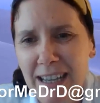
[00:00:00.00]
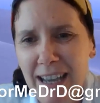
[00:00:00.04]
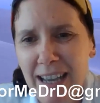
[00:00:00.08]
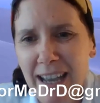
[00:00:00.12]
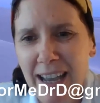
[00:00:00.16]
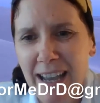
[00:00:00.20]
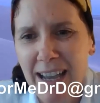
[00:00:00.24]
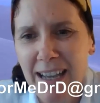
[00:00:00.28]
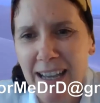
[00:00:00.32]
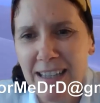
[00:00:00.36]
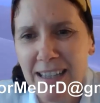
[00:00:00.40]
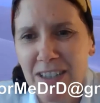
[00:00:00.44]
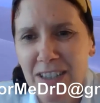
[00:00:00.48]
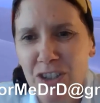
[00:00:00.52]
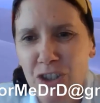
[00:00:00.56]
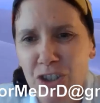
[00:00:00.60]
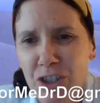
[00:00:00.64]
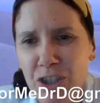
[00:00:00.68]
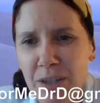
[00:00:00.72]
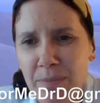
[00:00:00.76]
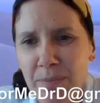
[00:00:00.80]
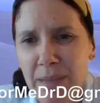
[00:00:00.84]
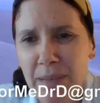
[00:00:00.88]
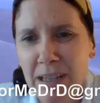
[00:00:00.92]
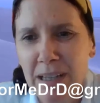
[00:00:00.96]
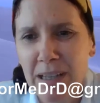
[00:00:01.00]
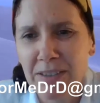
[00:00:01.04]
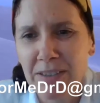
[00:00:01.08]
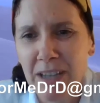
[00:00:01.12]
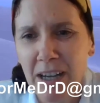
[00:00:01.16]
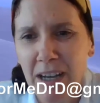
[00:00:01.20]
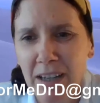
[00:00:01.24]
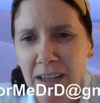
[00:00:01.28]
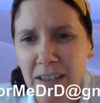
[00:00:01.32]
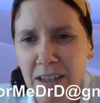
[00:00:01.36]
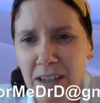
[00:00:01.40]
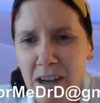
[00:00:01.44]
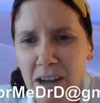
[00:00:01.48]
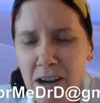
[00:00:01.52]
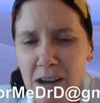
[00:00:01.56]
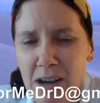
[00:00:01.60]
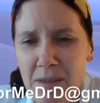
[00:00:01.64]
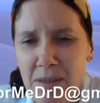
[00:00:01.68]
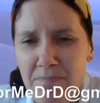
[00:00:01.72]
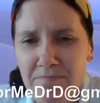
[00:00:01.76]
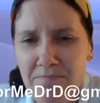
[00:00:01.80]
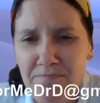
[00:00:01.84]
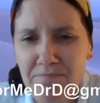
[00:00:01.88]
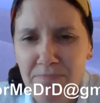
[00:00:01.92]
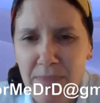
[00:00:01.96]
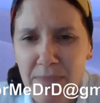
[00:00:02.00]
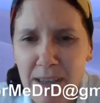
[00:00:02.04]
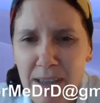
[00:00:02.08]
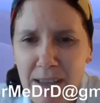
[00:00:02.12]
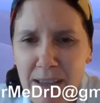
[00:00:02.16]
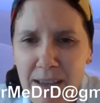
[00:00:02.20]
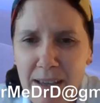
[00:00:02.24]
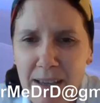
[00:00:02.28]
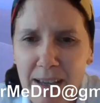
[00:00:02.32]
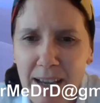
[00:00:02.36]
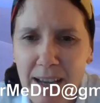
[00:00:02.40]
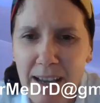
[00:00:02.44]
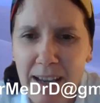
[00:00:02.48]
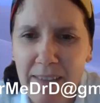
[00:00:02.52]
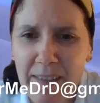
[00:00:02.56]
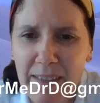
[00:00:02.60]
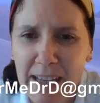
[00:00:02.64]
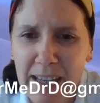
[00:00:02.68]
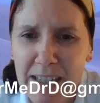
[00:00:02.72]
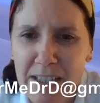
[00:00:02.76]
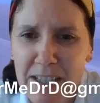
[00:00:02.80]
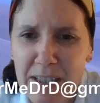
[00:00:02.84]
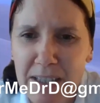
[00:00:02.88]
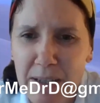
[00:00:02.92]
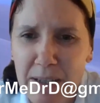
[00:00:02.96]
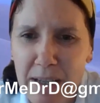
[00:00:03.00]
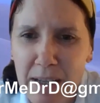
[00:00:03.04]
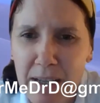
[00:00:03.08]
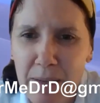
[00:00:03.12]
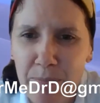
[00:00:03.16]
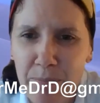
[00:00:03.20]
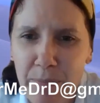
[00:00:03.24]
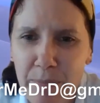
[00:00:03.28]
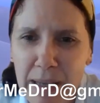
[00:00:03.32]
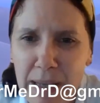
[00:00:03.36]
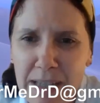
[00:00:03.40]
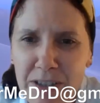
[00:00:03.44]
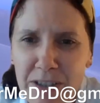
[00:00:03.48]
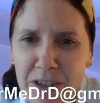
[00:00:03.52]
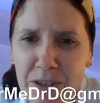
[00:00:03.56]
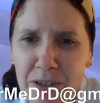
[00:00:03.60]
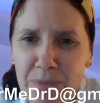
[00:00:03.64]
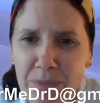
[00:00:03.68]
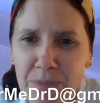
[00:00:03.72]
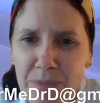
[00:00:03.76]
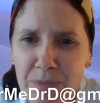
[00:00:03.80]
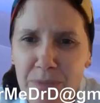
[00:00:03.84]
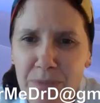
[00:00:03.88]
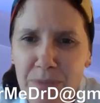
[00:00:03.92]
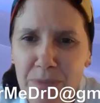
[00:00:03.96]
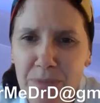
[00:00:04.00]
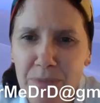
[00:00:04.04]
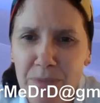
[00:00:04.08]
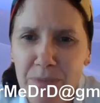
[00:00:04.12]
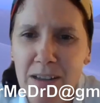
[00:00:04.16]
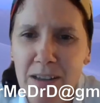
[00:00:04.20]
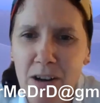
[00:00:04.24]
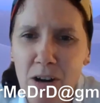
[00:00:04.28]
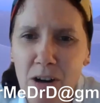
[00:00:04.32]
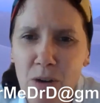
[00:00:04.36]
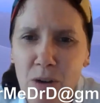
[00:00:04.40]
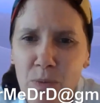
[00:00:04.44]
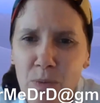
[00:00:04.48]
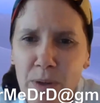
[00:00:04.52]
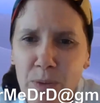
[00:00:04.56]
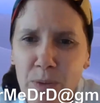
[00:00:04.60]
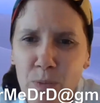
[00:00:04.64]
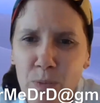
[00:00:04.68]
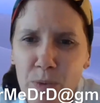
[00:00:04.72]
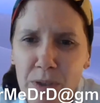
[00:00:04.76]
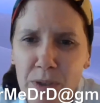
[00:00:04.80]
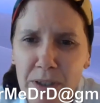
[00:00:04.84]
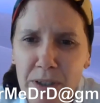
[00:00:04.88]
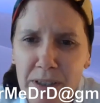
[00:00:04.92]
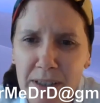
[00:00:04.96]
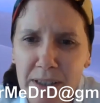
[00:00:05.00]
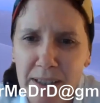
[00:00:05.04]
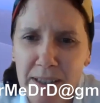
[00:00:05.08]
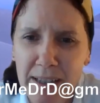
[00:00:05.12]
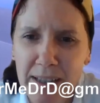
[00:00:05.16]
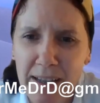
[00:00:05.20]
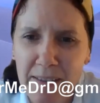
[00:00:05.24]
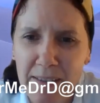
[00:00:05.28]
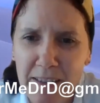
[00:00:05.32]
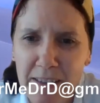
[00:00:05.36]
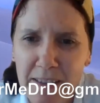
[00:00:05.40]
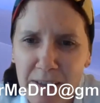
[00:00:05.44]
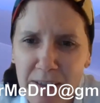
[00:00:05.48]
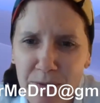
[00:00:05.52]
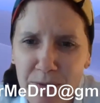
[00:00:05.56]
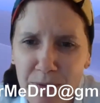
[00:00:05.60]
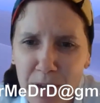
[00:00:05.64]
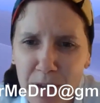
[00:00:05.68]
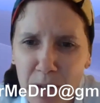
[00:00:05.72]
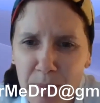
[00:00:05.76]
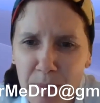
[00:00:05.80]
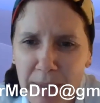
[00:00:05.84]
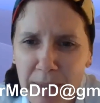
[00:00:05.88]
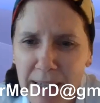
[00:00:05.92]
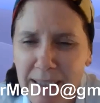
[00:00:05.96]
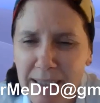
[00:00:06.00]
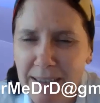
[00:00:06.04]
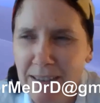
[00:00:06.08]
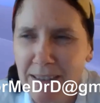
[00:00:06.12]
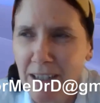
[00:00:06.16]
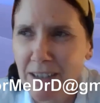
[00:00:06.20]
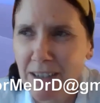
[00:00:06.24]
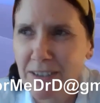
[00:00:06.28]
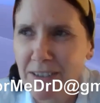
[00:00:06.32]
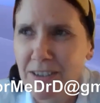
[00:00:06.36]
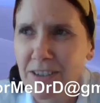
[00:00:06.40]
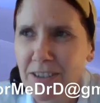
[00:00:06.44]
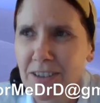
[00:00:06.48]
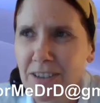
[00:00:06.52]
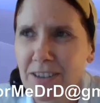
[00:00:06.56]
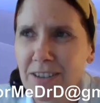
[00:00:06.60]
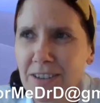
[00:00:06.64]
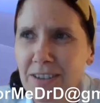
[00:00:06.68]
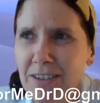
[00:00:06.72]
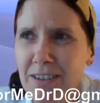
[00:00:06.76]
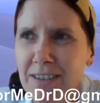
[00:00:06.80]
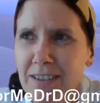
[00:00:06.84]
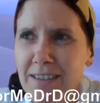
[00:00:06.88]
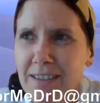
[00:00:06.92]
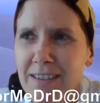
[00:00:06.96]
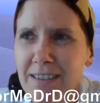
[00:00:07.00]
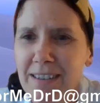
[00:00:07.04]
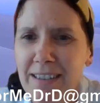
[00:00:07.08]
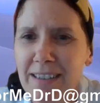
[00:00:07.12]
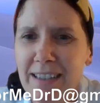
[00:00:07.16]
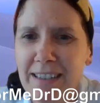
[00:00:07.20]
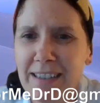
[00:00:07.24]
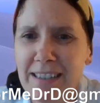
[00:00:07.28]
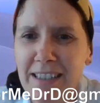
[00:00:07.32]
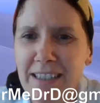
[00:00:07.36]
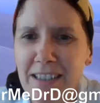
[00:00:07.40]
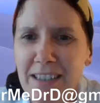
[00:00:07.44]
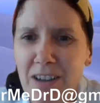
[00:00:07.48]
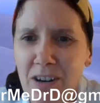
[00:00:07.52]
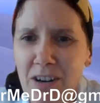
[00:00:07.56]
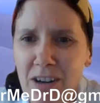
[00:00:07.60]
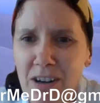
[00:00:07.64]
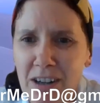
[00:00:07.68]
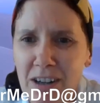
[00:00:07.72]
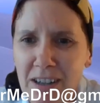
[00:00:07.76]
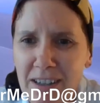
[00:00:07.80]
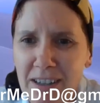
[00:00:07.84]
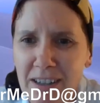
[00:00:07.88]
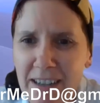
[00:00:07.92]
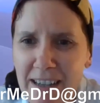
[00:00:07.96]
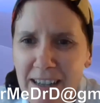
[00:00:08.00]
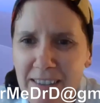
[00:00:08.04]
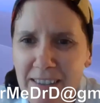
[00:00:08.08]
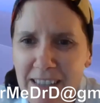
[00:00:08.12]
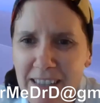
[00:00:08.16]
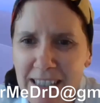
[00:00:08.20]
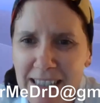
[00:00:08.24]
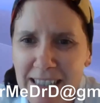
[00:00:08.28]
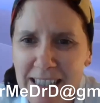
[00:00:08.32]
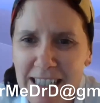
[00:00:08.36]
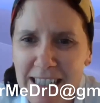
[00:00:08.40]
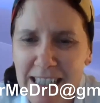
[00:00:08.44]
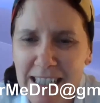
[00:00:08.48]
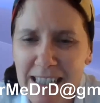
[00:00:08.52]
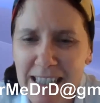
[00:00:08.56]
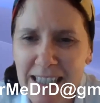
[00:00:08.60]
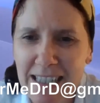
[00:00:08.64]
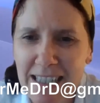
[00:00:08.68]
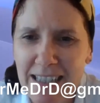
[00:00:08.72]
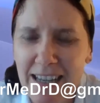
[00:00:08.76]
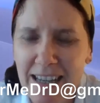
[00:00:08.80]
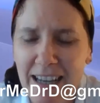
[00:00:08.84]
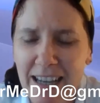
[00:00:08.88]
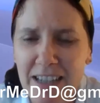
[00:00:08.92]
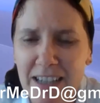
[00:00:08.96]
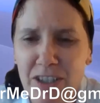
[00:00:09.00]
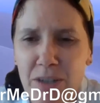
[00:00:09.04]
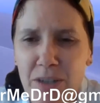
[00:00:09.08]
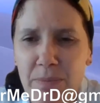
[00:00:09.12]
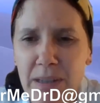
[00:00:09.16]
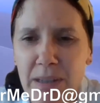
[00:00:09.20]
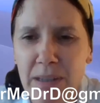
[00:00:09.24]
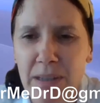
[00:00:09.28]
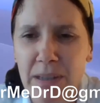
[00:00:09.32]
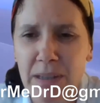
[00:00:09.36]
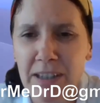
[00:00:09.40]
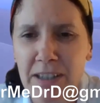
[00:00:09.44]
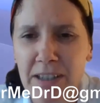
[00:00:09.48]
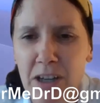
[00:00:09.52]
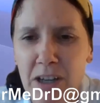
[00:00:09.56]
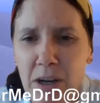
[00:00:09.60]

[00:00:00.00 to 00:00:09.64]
at gmail.com. And that's mentor me, all one word, and then followed by Dr. Dr. and then D at gmail.com.